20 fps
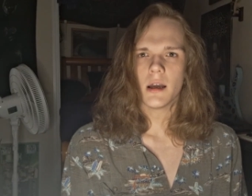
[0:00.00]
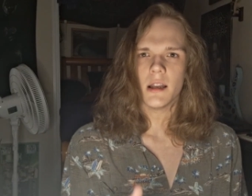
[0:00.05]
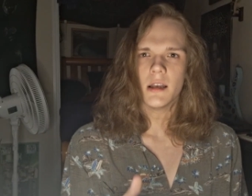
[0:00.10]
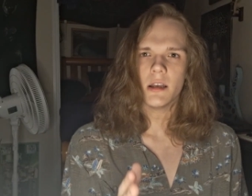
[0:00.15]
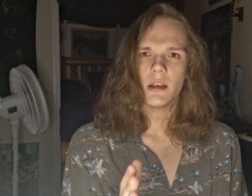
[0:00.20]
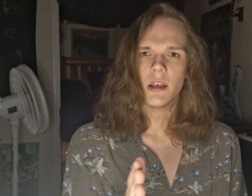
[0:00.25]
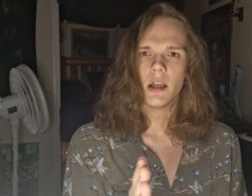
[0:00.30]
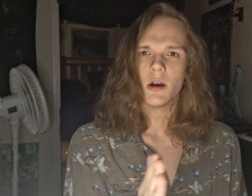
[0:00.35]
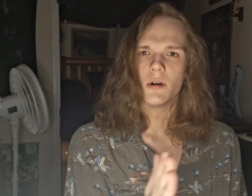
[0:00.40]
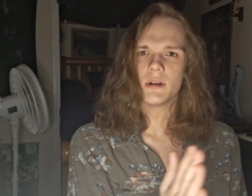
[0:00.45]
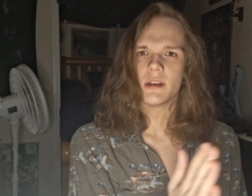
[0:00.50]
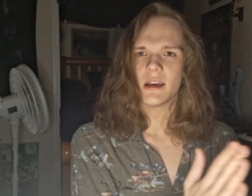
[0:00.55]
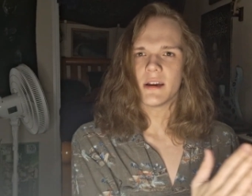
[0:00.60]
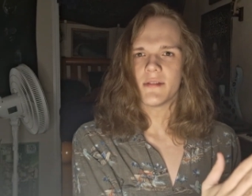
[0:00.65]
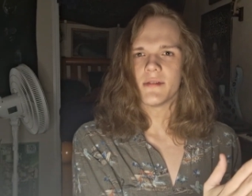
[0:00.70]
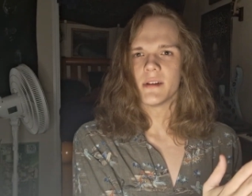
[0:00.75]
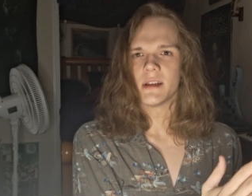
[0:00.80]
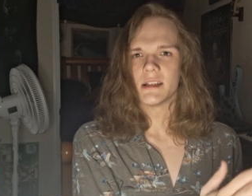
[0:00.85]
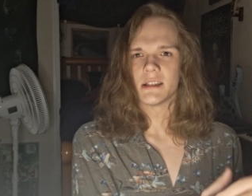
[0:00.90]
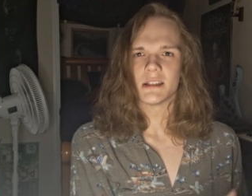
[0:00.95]
note
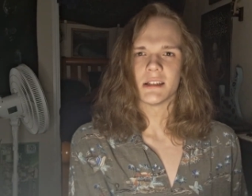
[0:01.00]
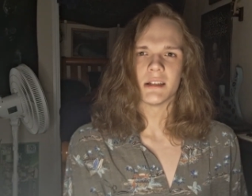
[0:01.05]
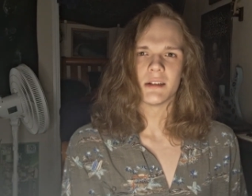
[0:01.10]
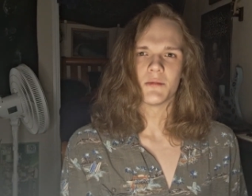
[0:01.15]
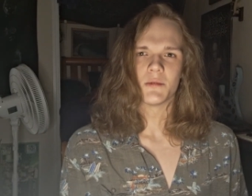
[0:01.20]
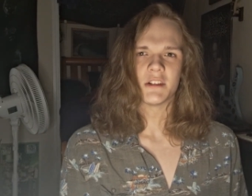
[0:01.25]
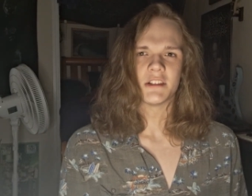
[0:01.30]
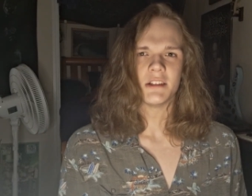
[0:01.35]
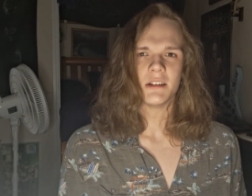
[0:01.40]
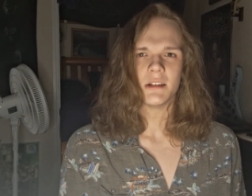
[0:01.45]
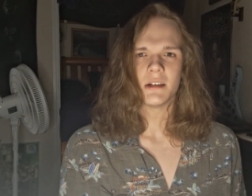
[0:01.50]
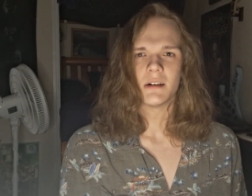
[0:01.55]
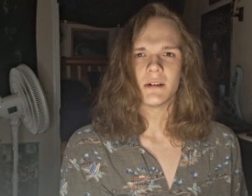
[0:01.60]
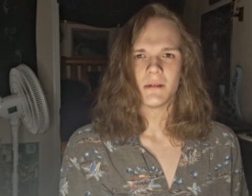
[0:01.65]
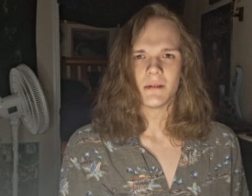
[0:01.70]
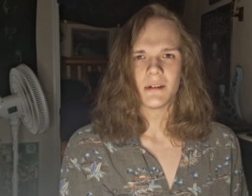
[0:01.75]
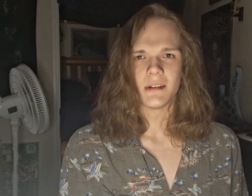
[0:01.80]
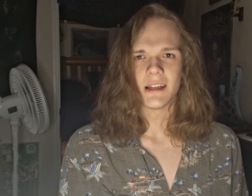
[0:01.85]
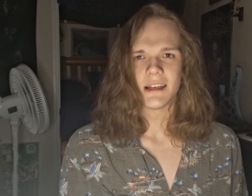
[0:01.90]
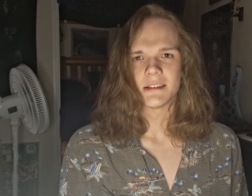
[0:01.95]
definition, which you
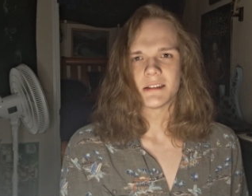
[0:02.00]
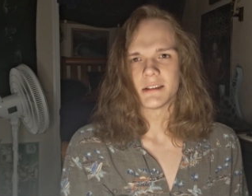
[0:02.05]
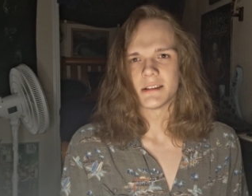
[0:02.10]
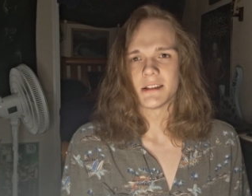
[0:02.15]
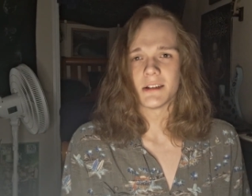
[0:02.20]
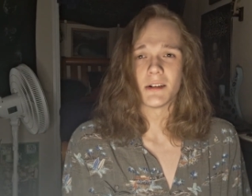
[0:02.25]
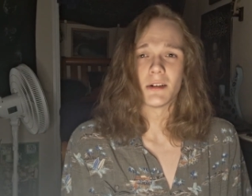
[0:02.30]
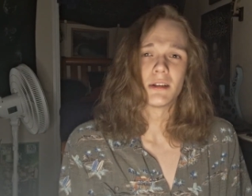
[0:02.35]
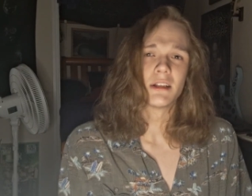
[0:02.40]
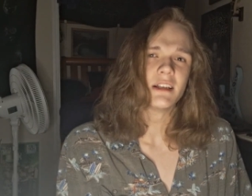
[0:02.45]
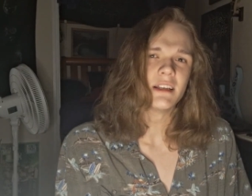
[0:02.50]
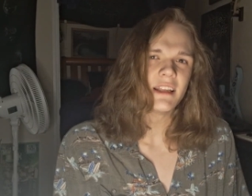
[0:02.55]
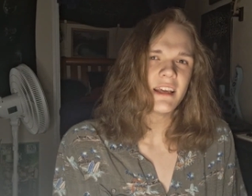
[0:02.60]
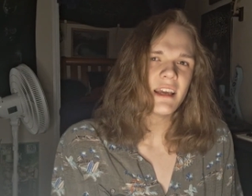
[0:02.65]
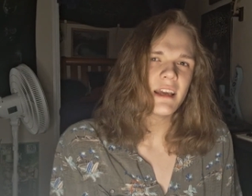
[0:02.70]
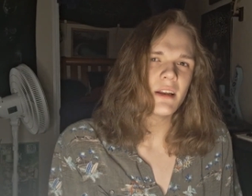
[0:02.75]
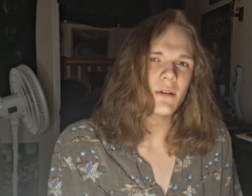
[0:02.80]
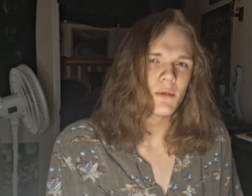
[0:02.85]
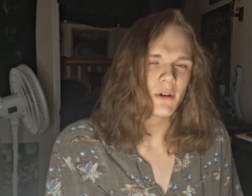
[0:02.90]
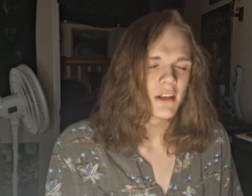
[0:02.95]
don't necessarily
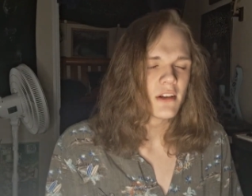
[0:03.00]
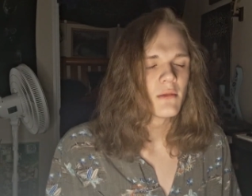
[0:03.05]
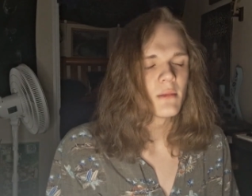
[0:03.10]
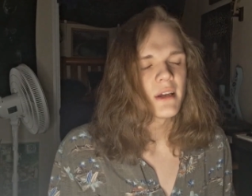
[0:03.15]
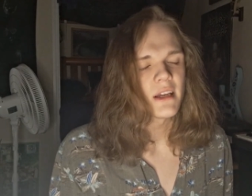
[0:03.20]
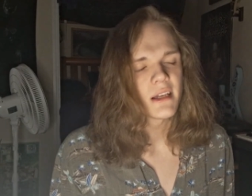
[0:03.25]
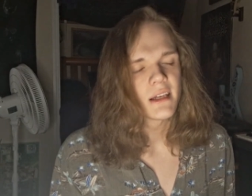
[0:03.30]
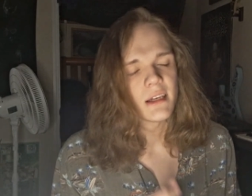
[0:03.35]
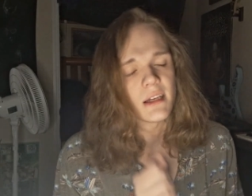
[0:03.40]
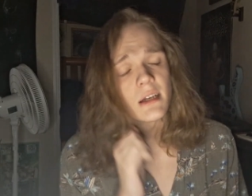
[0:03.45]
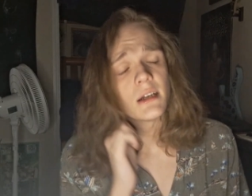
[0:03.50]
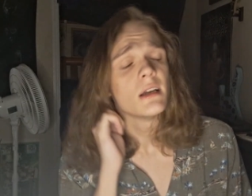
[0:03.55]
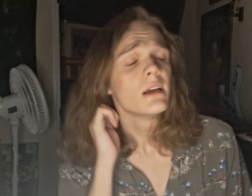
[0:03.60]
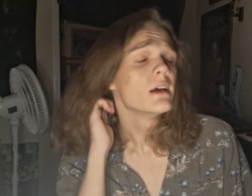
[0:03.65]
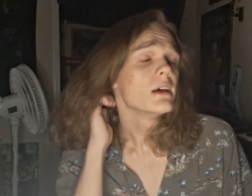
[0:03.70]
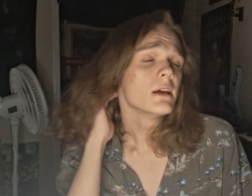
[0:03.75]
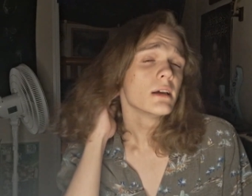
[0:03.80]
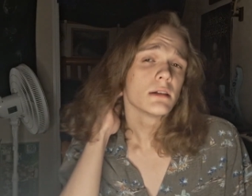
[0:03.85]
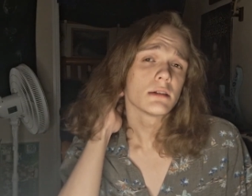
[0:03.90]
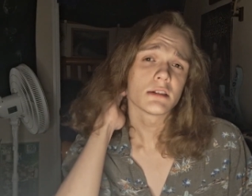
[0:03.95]
need when you're making
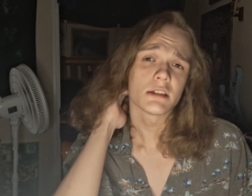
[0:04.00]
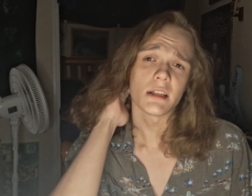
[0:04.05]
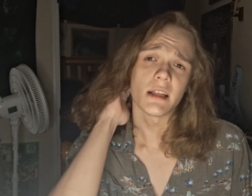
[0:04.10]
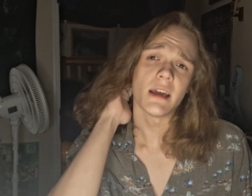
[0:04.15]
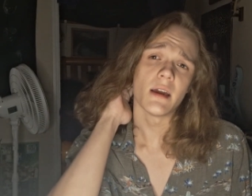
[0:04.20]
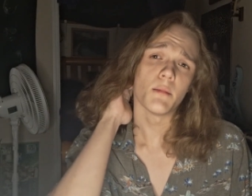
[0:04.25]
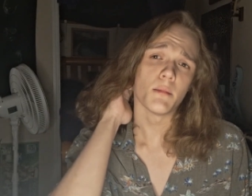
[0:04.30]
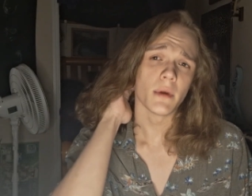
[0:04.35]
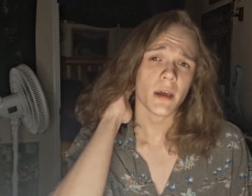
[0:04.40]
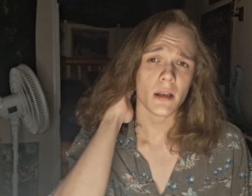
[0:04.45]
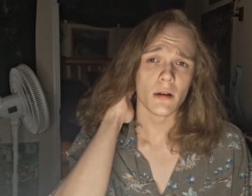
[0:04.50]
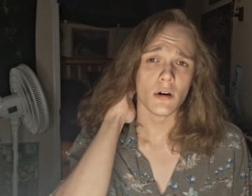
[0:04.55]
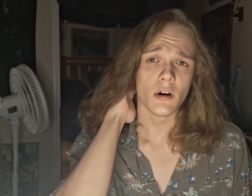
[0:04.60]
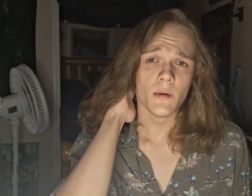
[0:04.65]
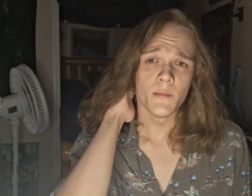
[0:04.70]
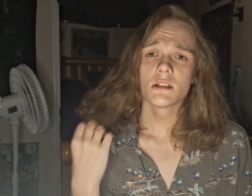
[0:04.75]
slam metal.